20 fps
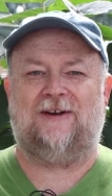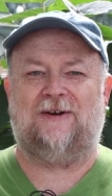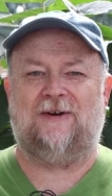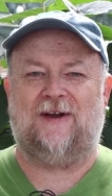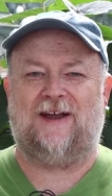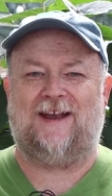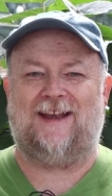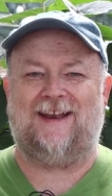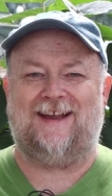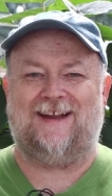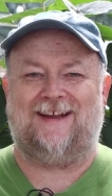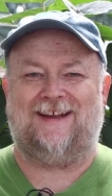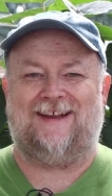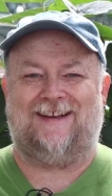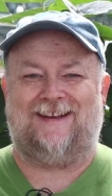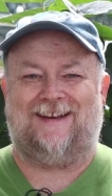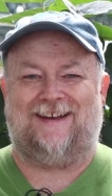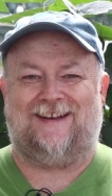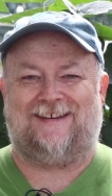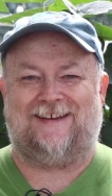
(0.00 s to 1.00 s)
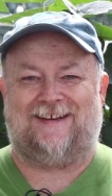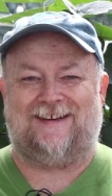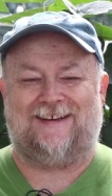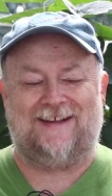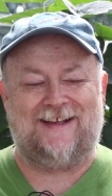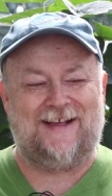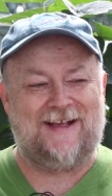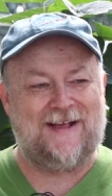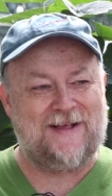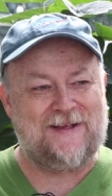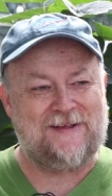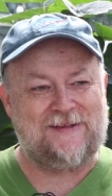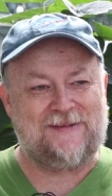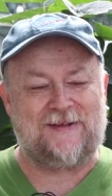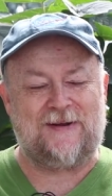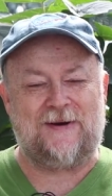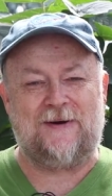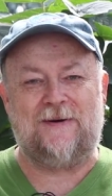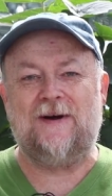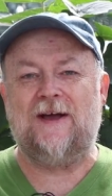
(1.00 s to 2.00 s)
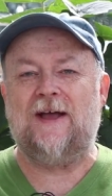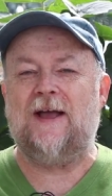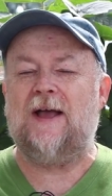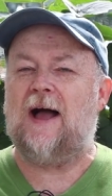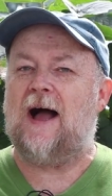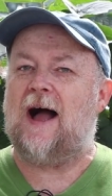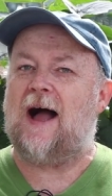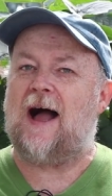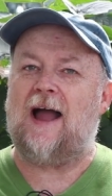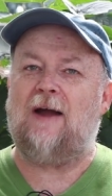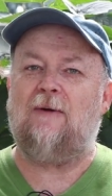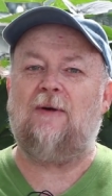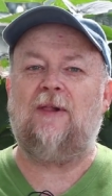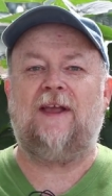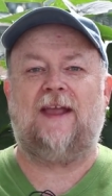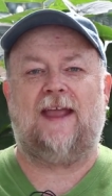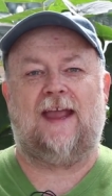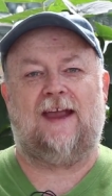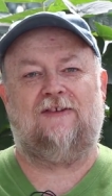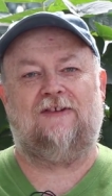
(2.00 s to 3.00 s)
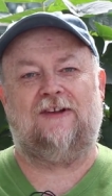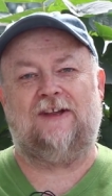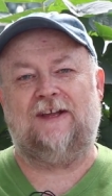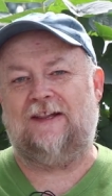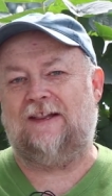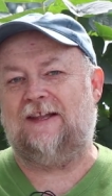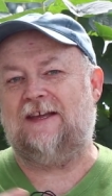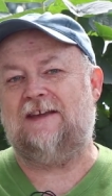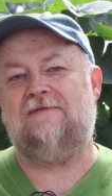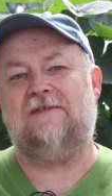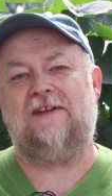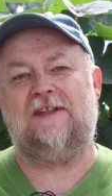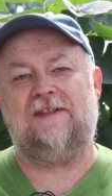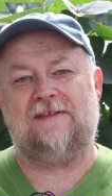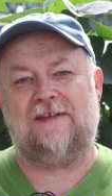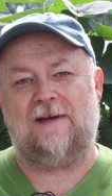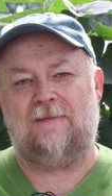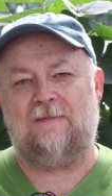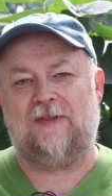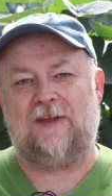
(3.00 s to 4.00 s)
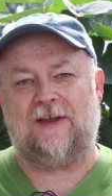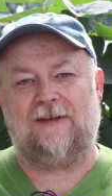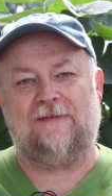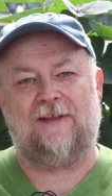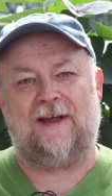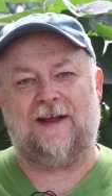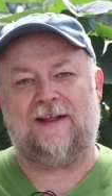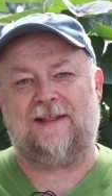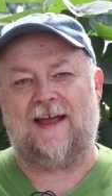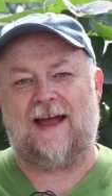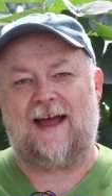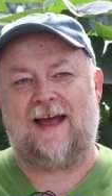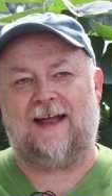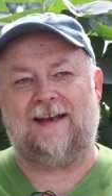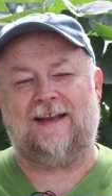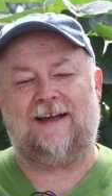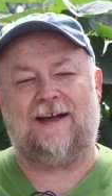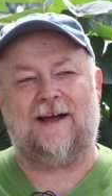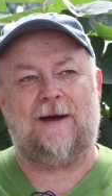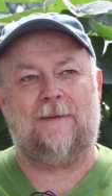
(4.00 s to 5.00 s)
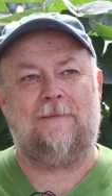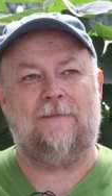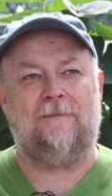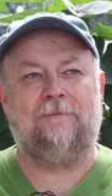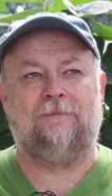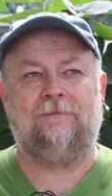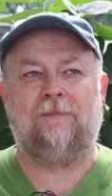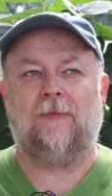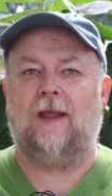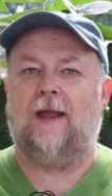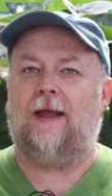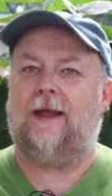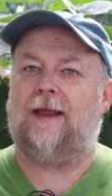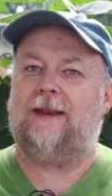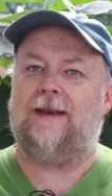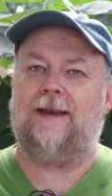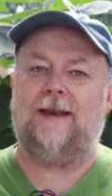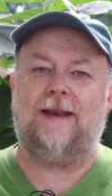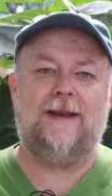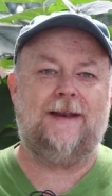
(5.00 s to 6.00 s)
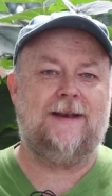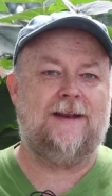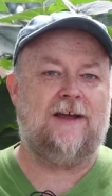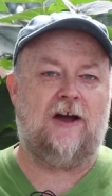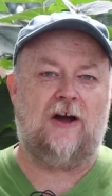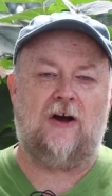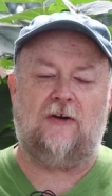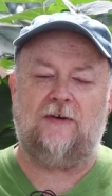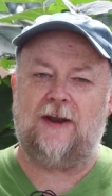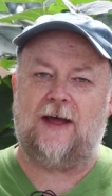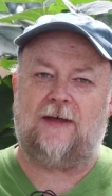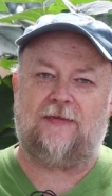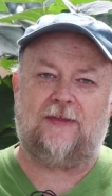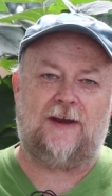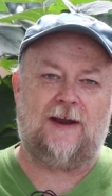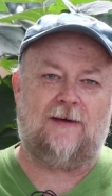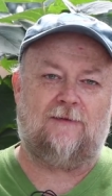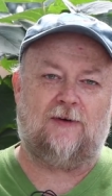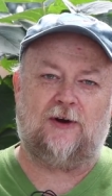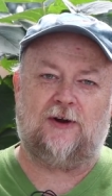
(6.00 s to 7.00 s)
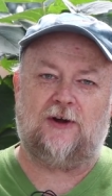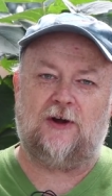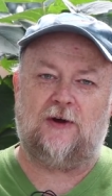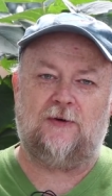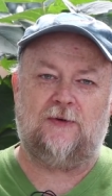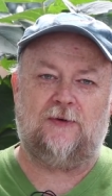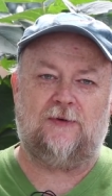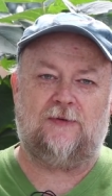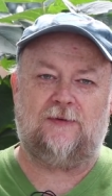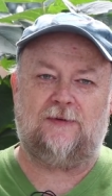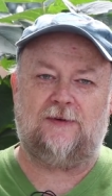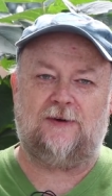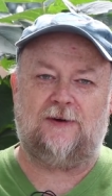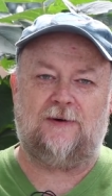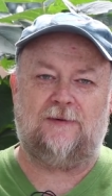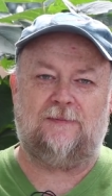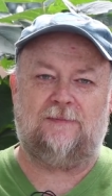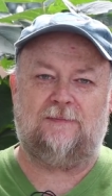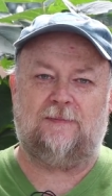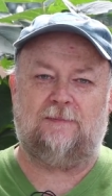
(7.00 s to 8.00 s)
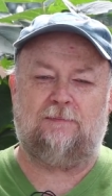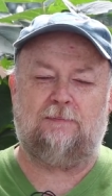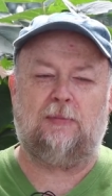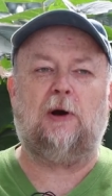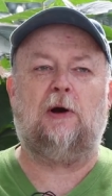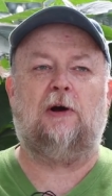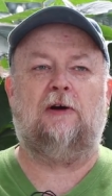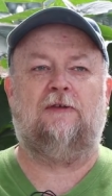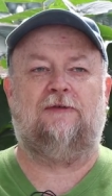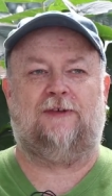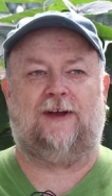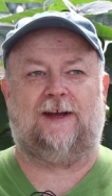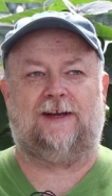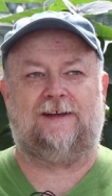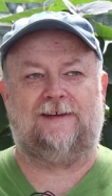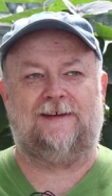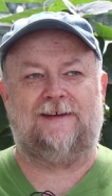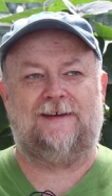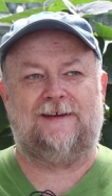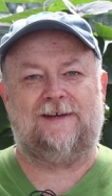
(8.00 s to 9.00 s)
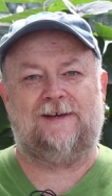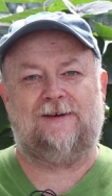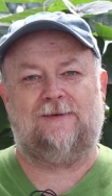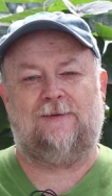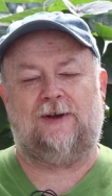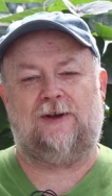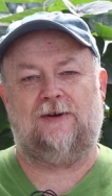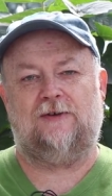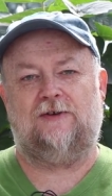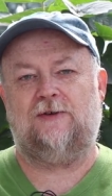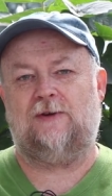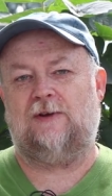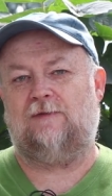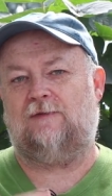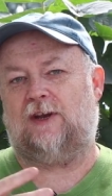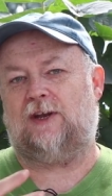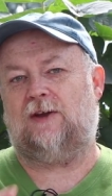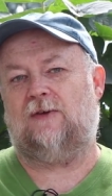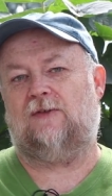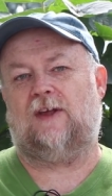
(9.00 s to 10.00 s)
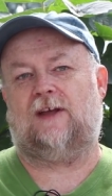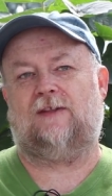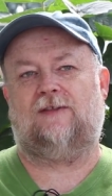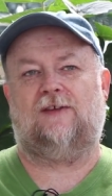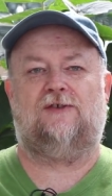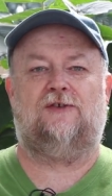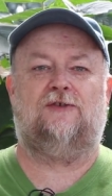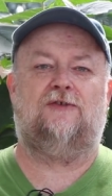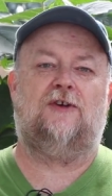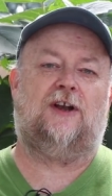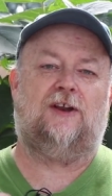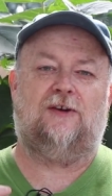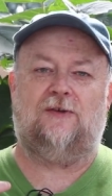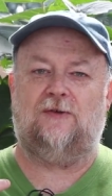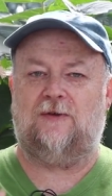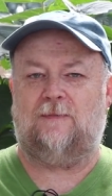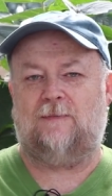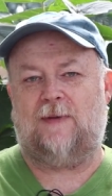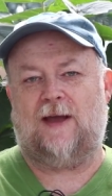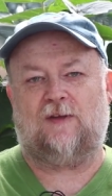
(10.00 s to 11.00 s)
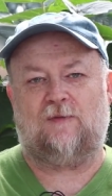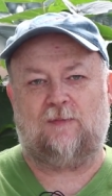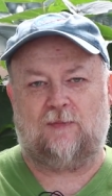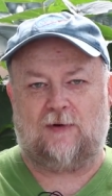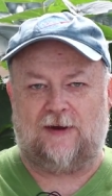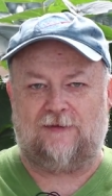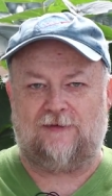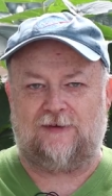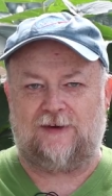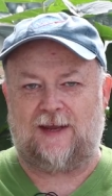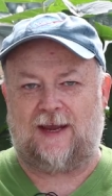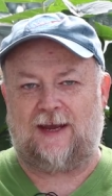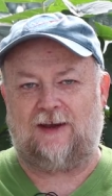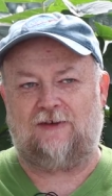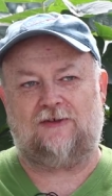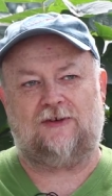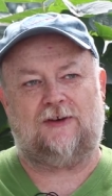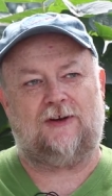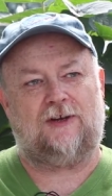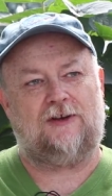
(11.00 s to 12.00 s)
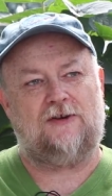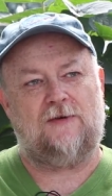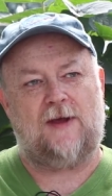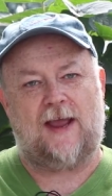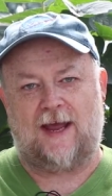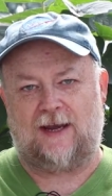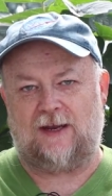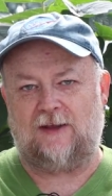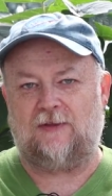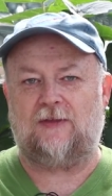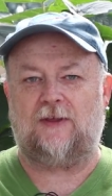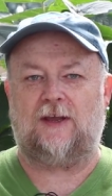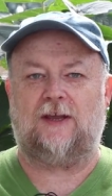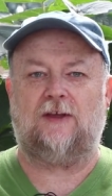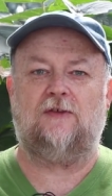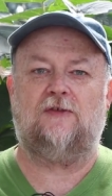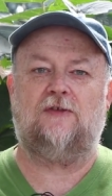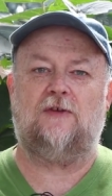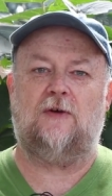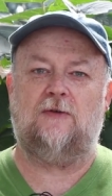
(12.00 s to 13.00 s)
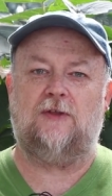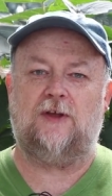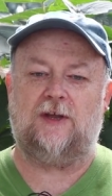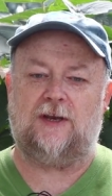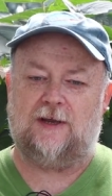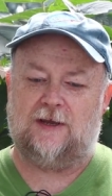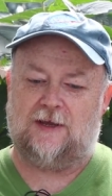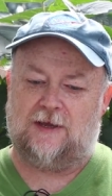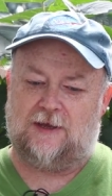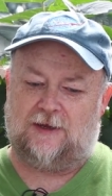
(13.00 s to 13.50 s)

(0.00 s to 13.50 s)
ingredient. so I will occasionally leave in some things like that. Um, no, nothing ever goes, you know, perfect when you're doing videos like this, you're trying to do the best presentation and you edit things so that,